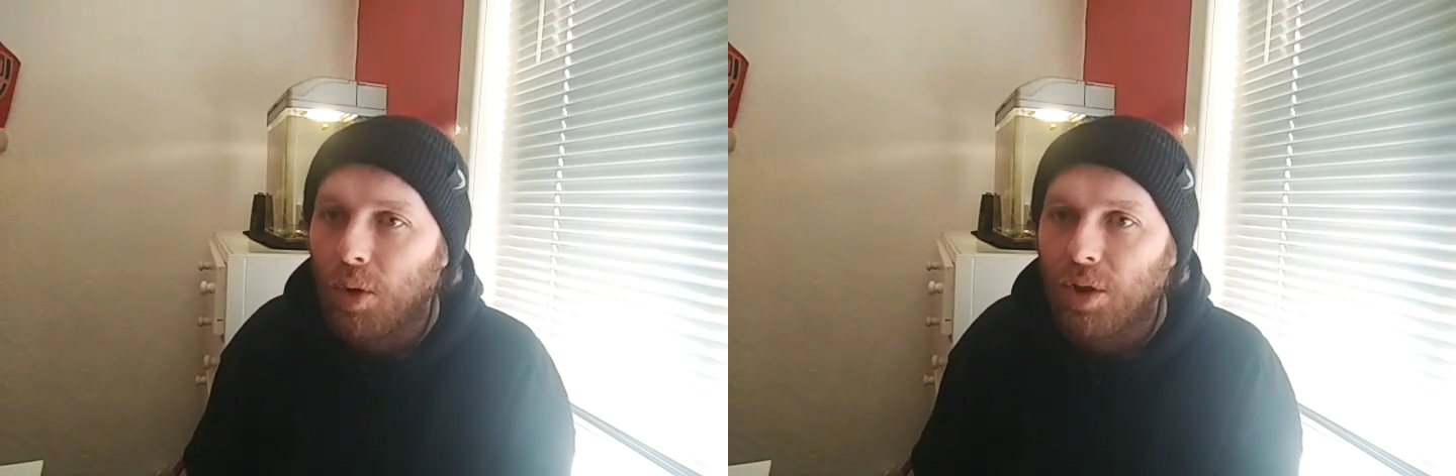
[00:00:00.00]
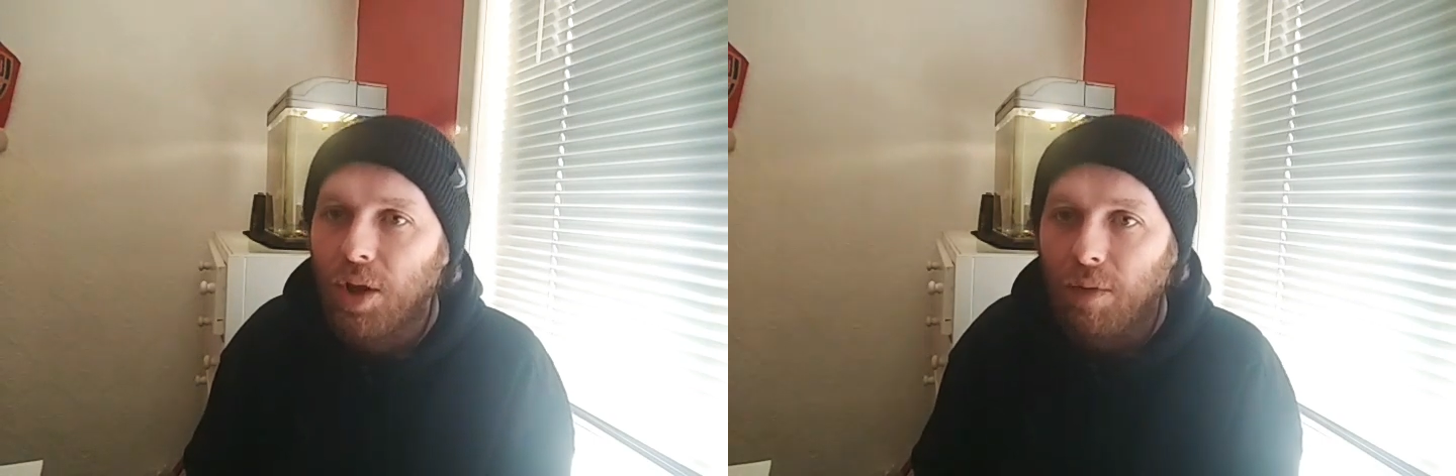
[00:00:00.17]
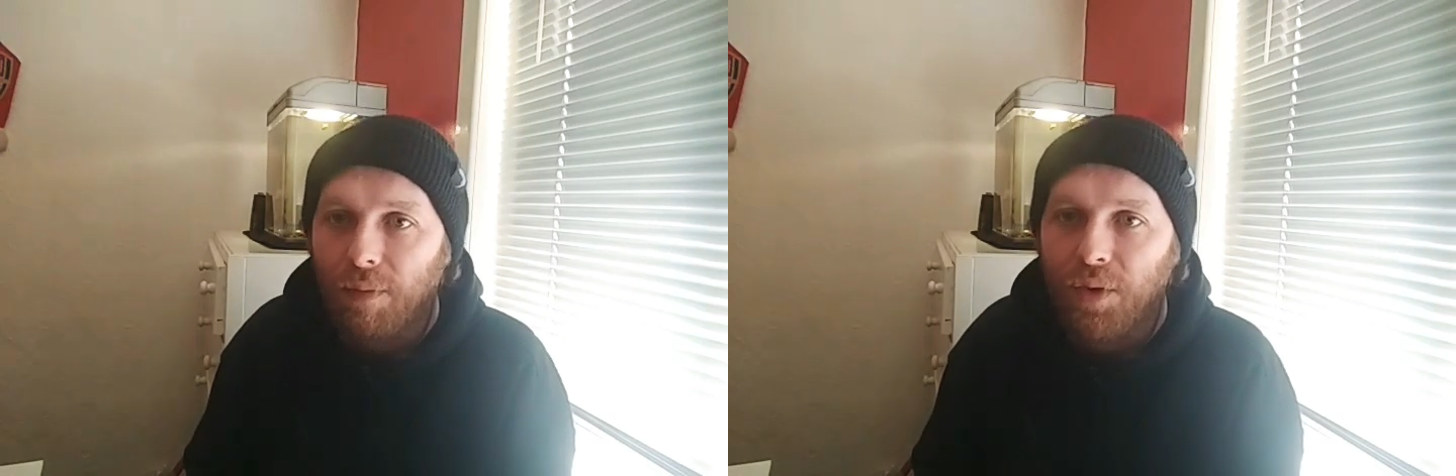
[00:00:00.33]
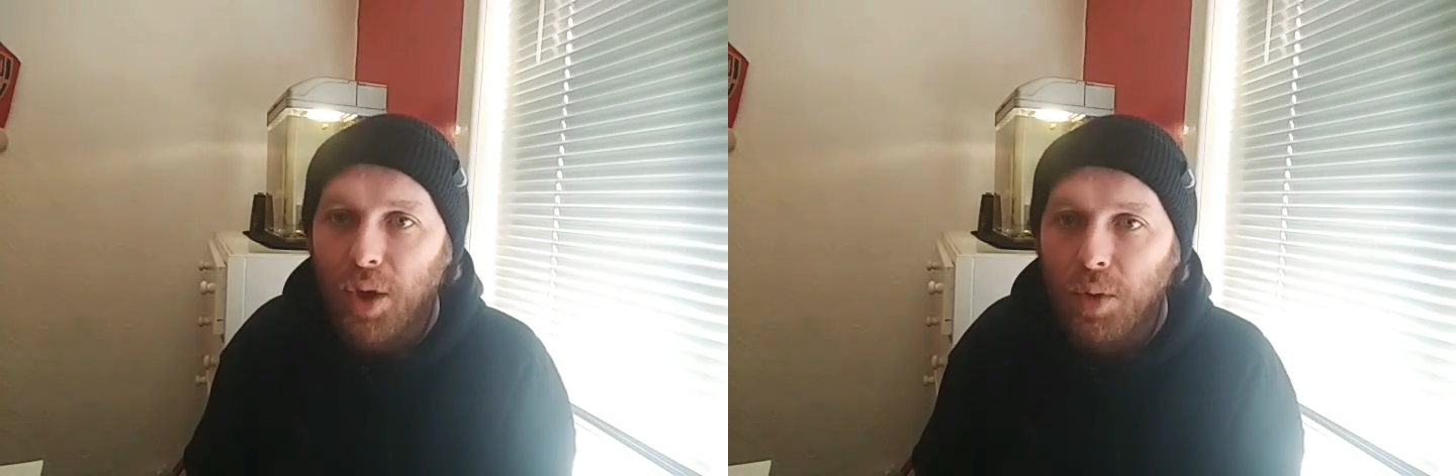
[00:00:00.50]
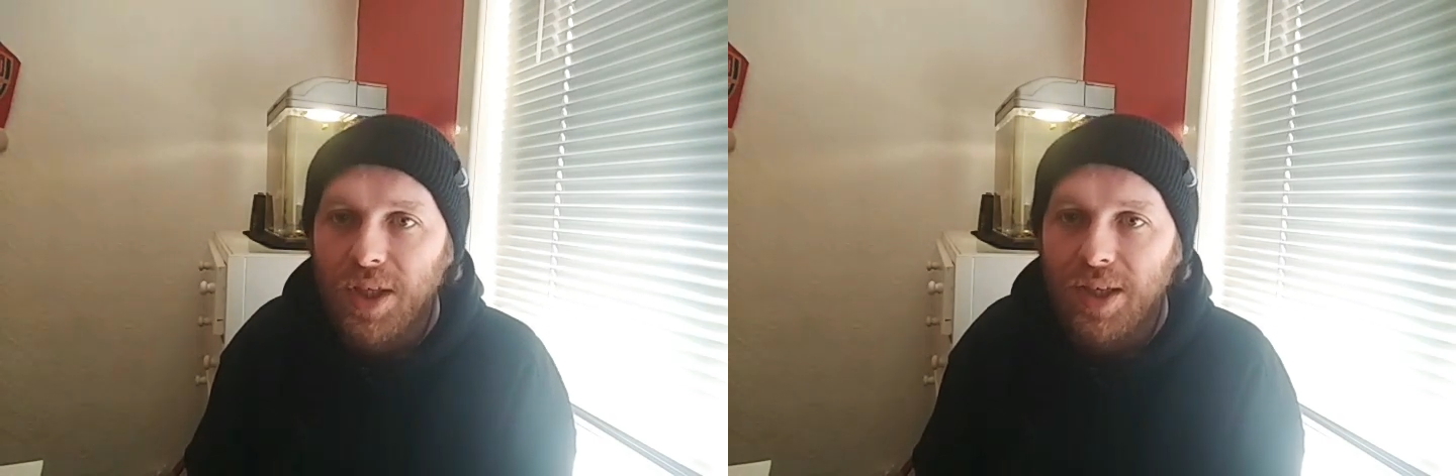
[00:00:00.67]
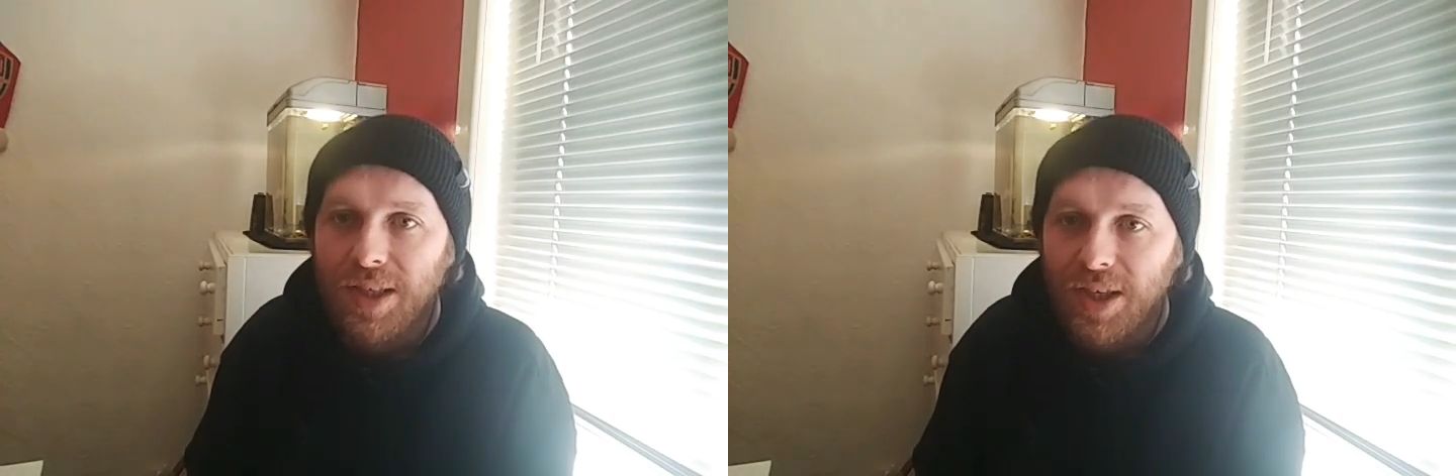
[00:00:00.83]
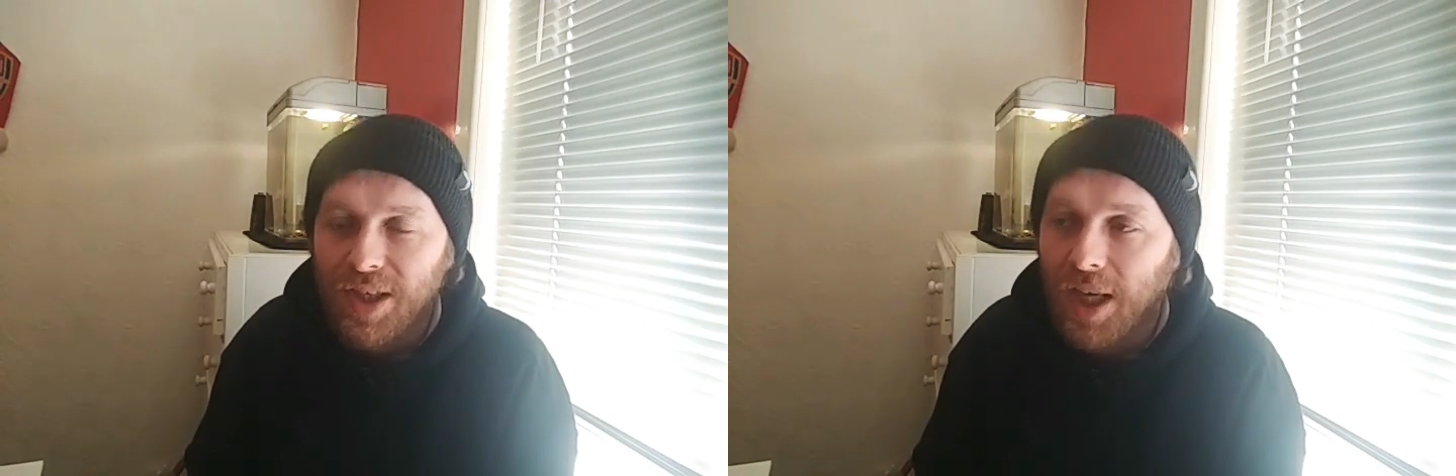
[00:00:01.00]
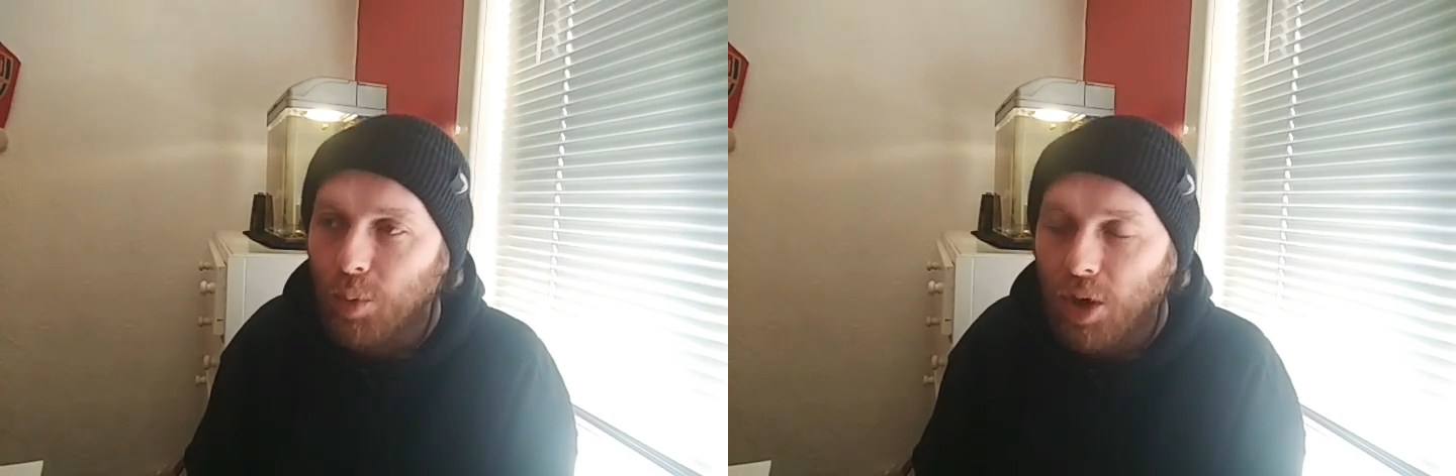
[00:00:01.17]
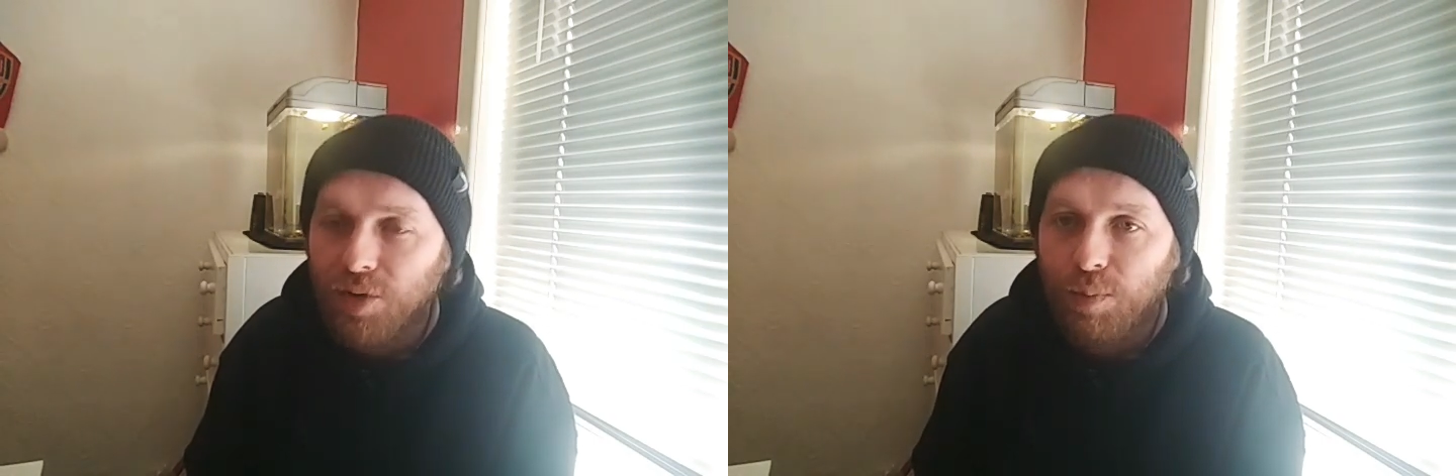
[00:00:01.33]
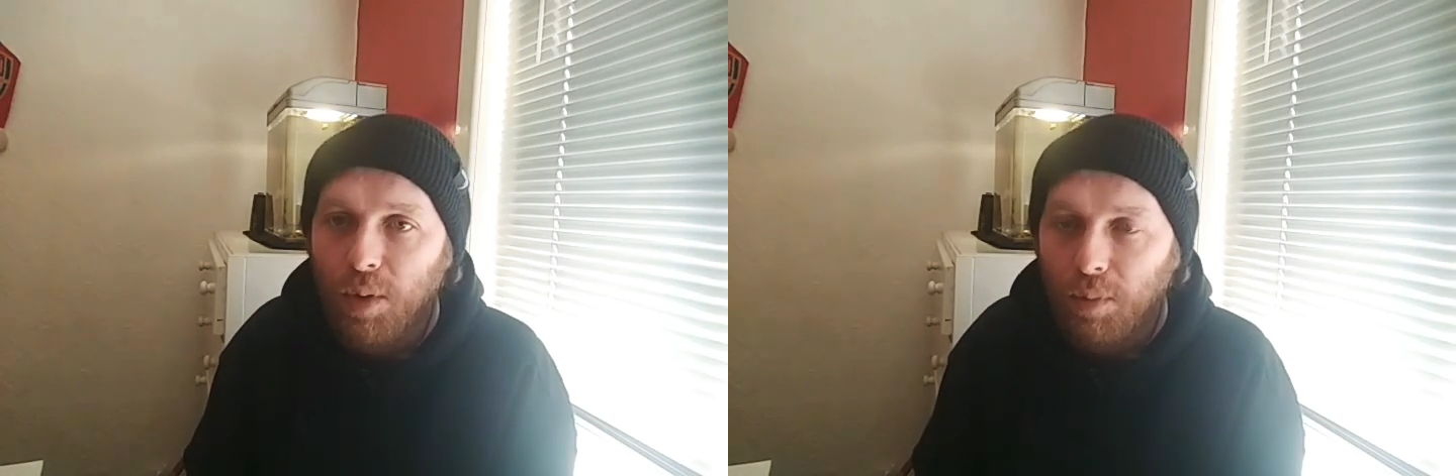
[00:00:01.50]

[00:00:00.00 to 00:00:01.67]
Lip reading: that refuses to see what's